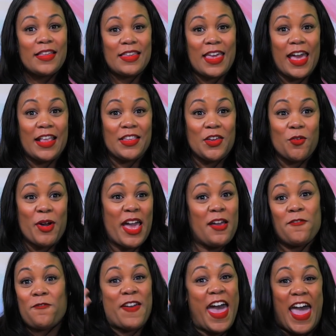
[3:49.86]
Can you
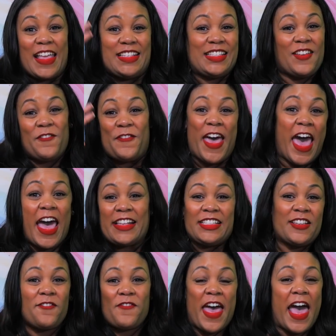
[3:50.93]
wave fast,
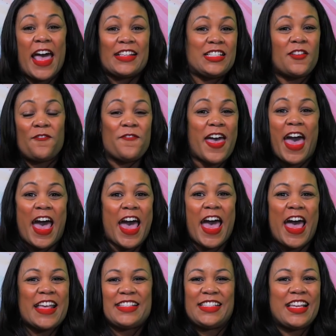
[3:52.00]
fast, fast,
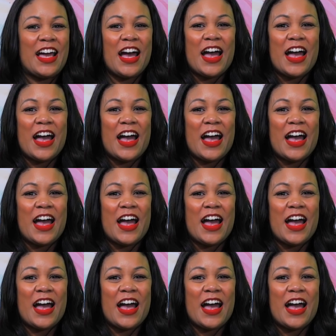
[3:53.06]
fast?